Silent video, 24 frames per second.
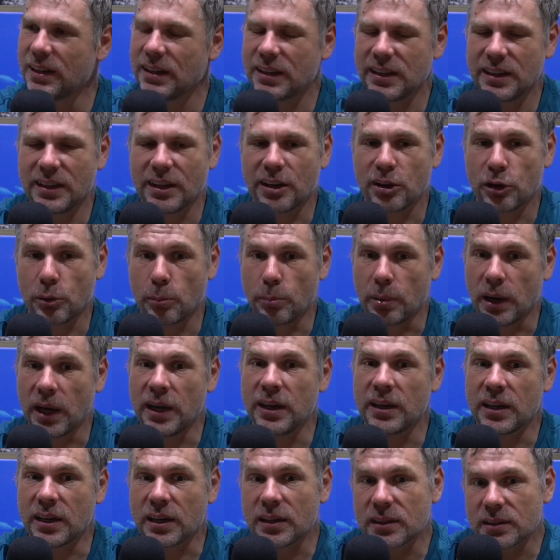you know,
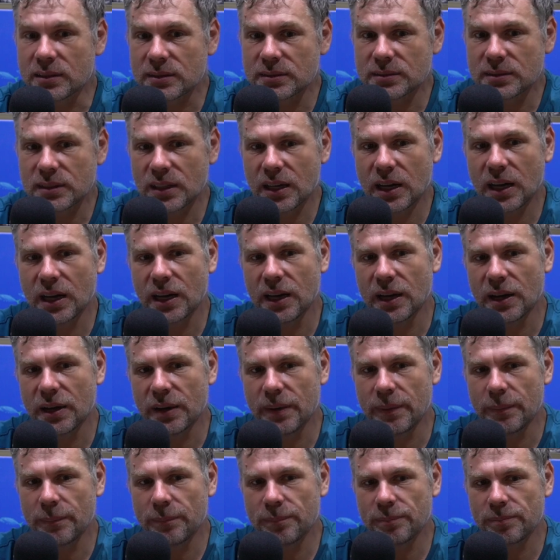complaining.
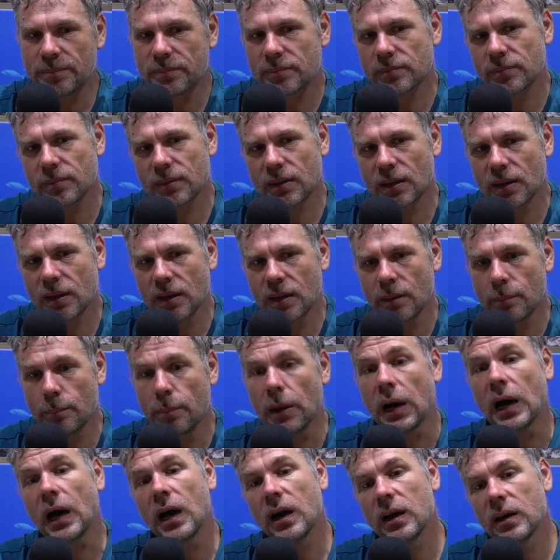Um,
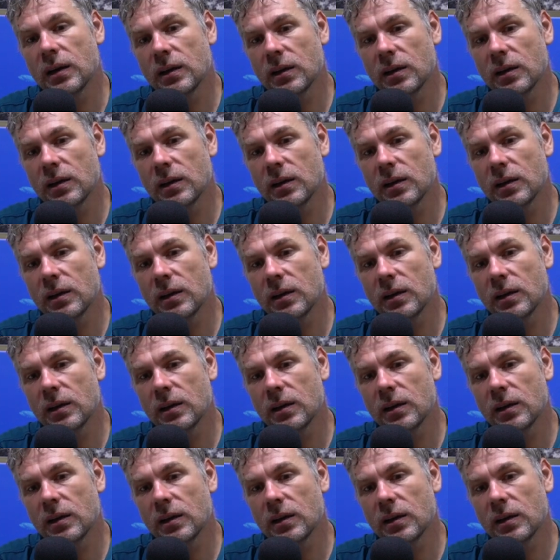but,